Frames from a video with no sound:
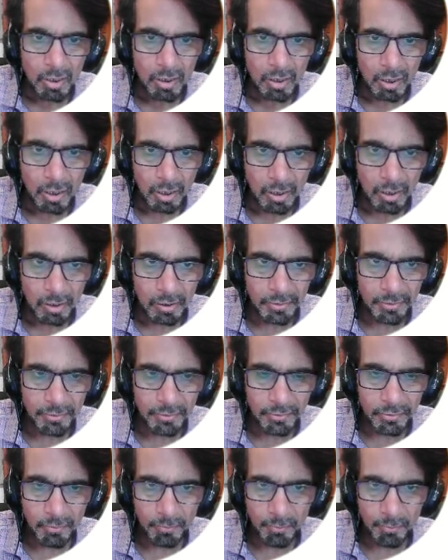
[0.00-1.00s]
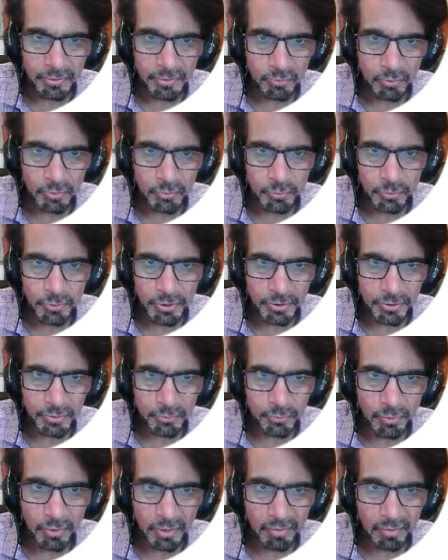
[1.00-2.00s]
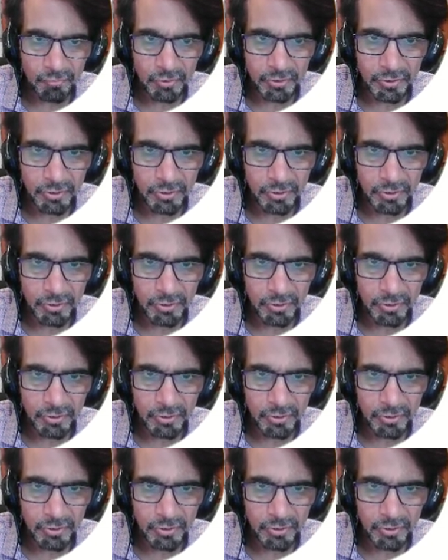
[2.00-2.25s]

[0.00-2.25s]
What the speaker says: And complex conjugate, you have it,